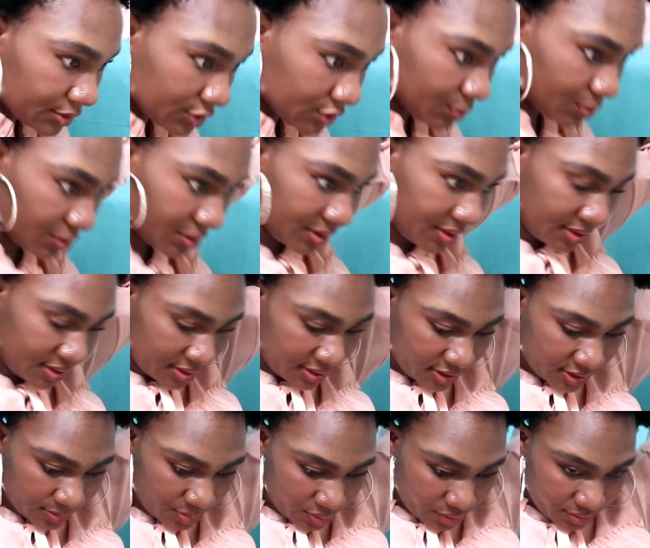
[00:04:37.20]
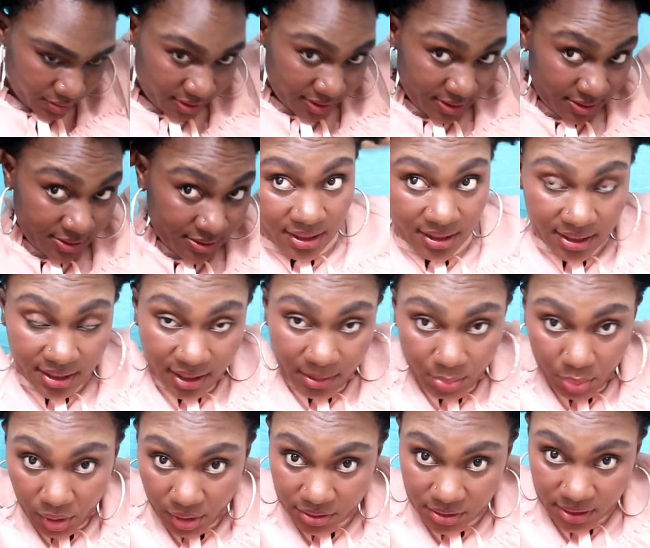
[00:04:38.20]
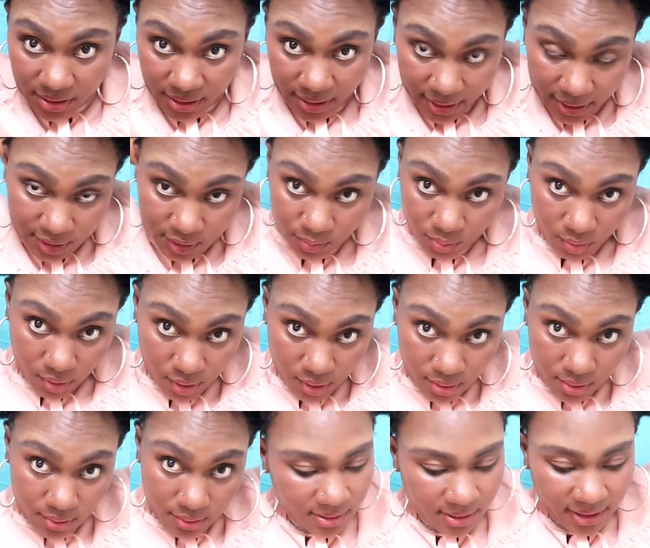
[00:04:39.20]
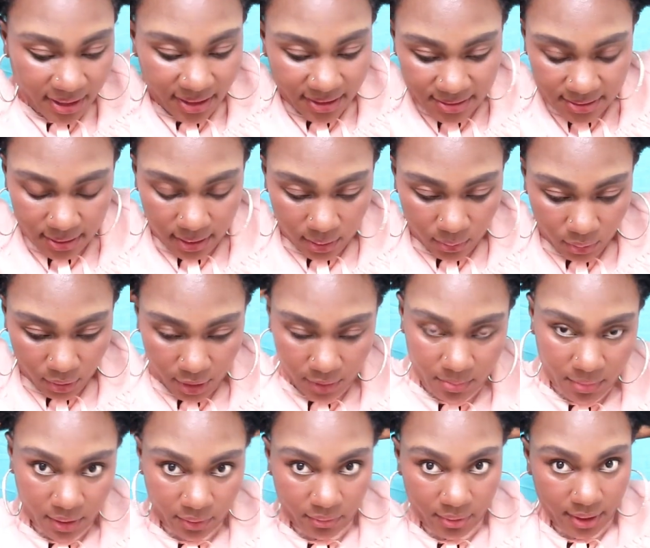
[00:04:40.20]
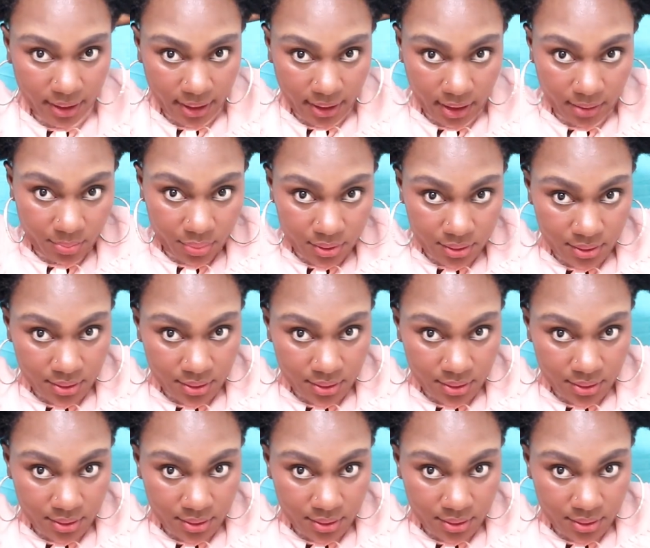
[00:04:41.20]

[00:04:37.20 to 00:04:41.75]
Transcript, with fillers: I just put this in a pony and then I part the next row. Like I said, I work my way up.